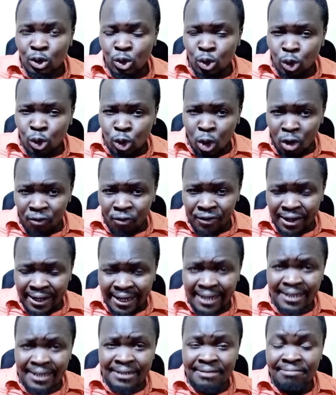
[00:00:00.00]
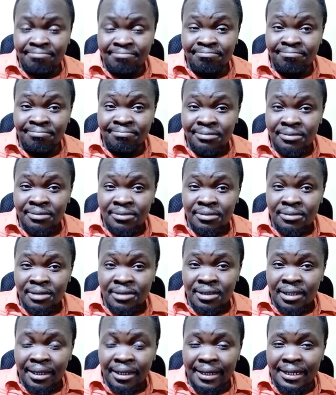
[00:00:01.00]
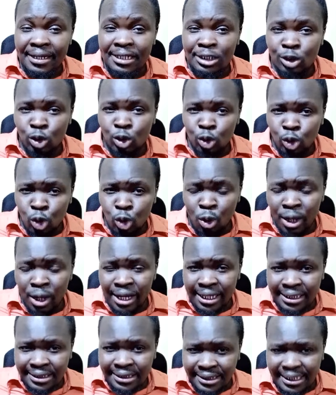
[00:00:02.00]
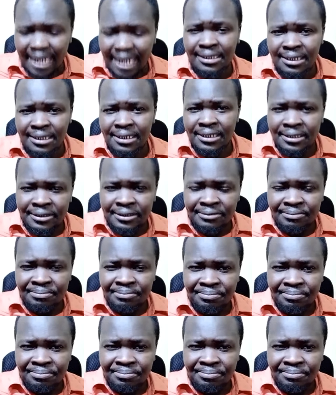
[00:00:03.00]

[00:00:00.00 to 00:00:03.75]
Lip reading: to toe the line and to do exactly